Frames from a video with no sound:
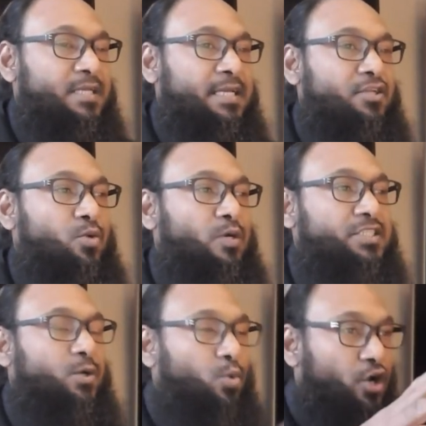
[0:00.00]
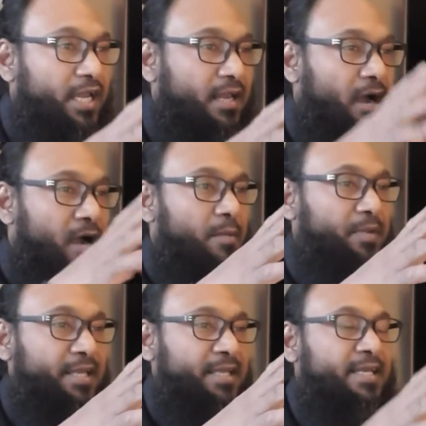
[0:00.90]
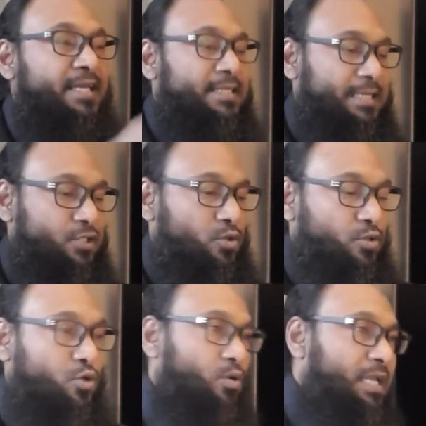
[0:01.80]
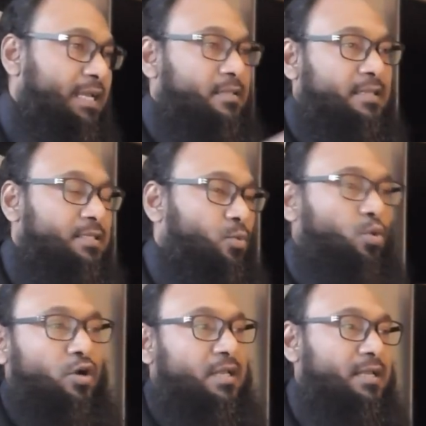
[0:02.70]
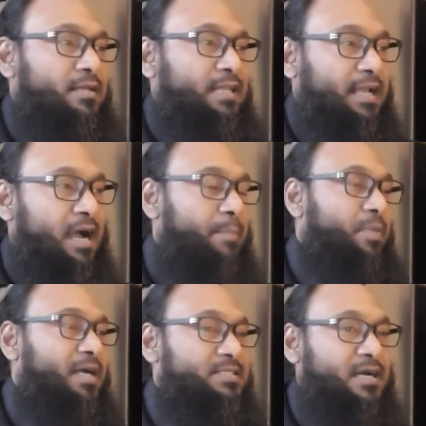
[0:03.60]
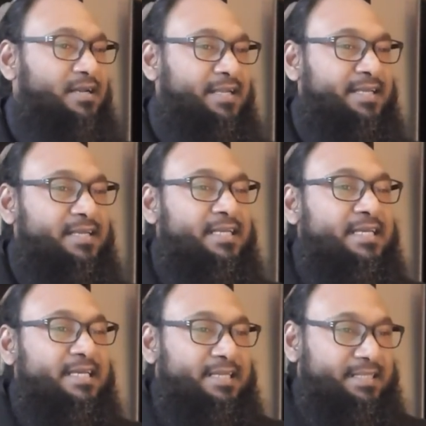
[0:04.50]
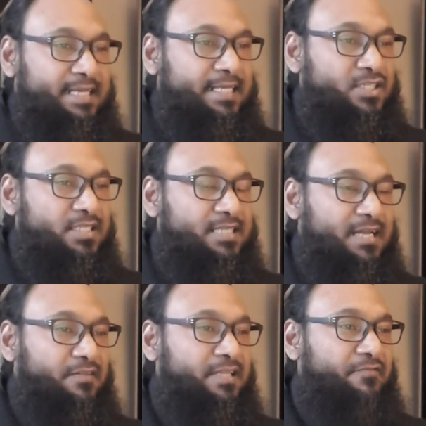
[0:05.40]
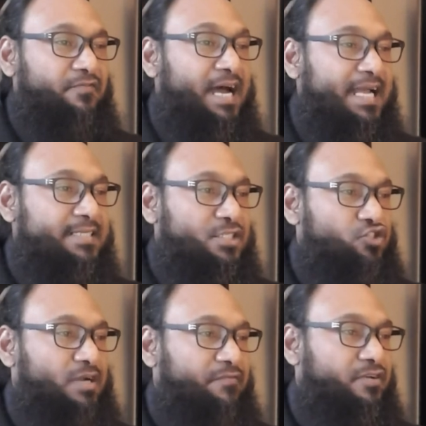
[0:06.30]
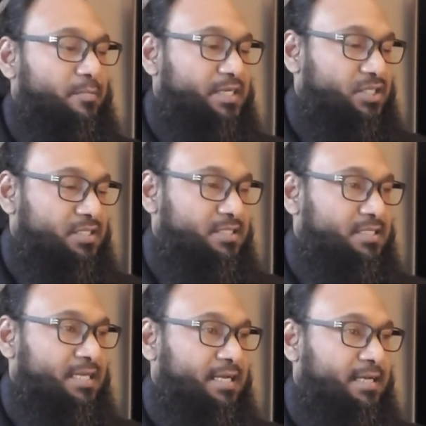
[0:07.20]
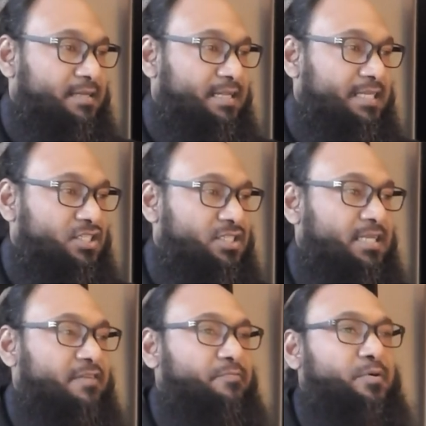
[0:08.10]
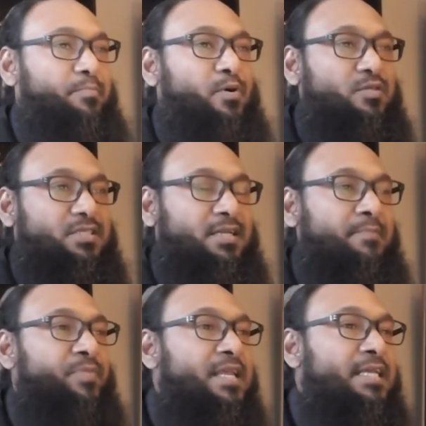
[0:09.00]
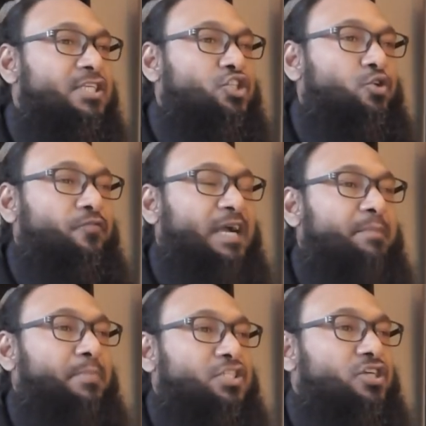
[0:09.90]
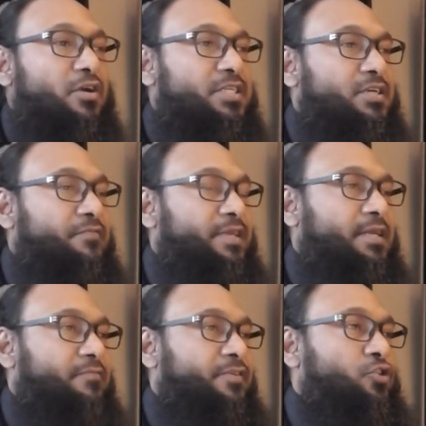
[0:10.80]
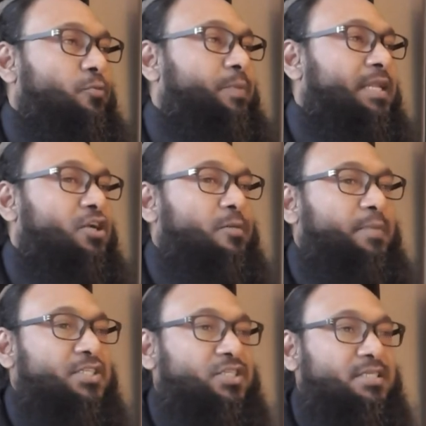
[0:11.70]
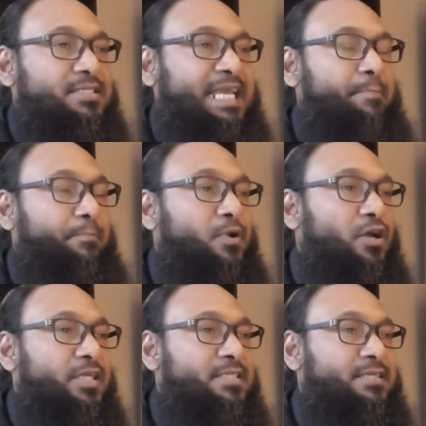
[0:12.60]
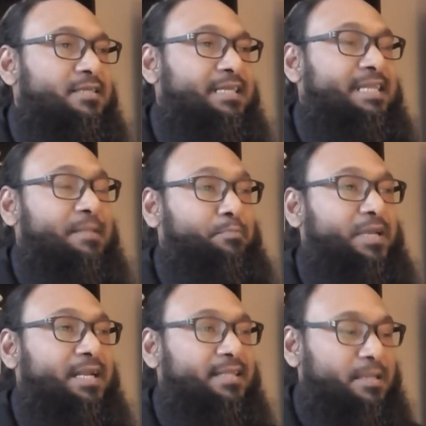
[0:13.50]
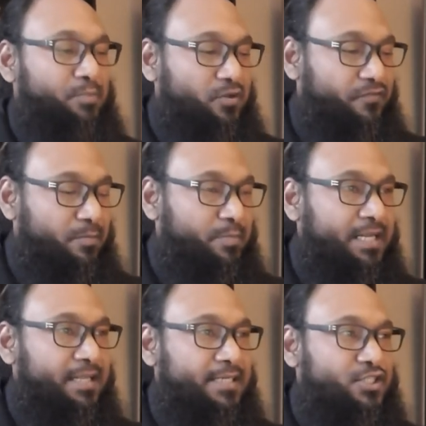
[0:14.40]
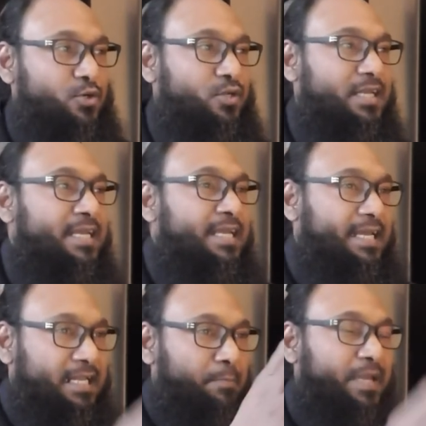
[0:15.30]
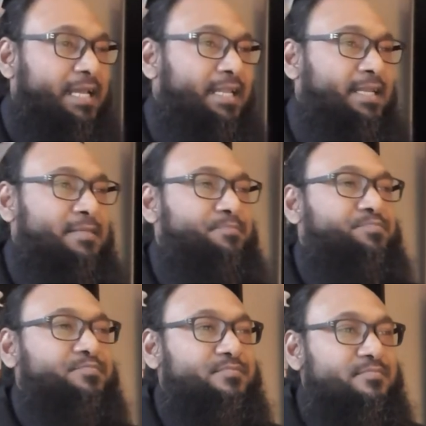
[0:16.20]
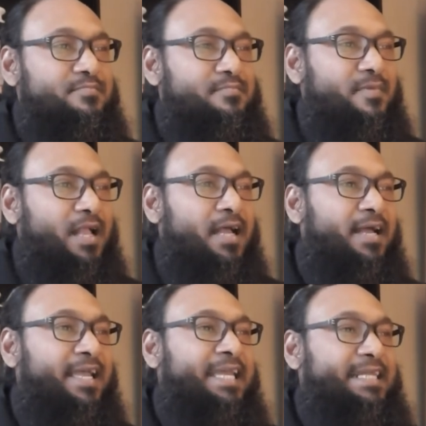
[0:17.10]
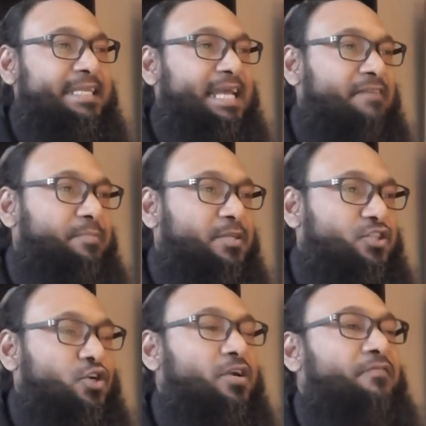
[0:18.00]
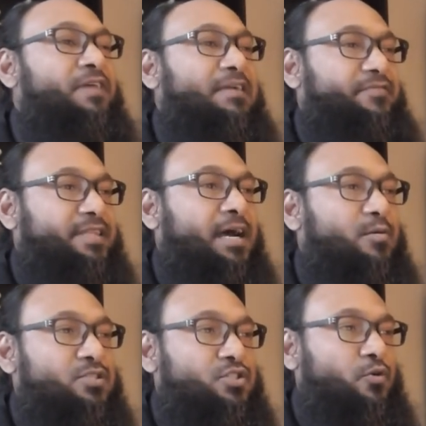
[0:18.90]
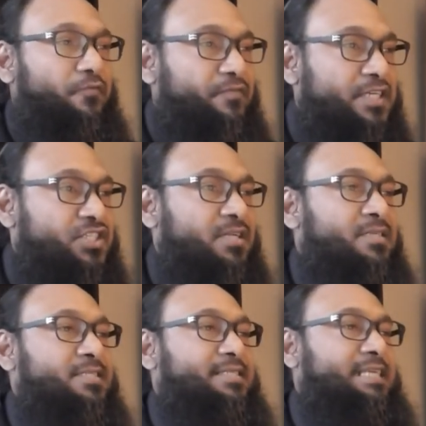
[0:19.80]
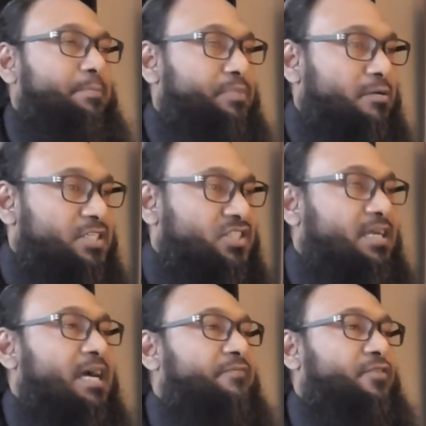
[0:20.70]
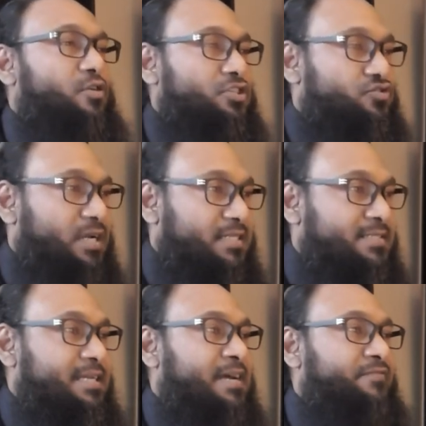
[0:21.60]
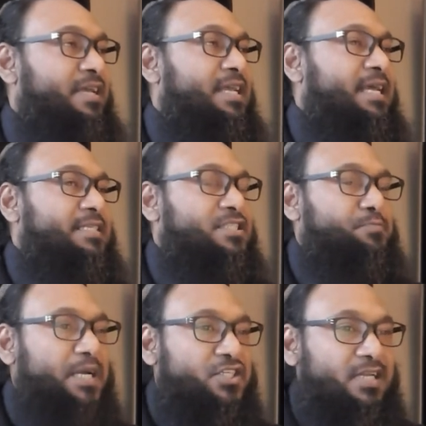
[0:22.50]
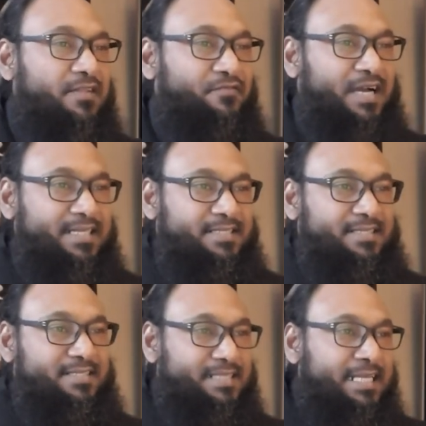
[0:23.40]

In other words, they work in harmony. They don't go like they work like haphazardly. The DGs devise and draft commissions and legislative proposal. So you find majority of the European Commission's employees in that beautiful building I showed in the beginning. They have about 35,000 officials, temporary staff, contract staff, and special advisors.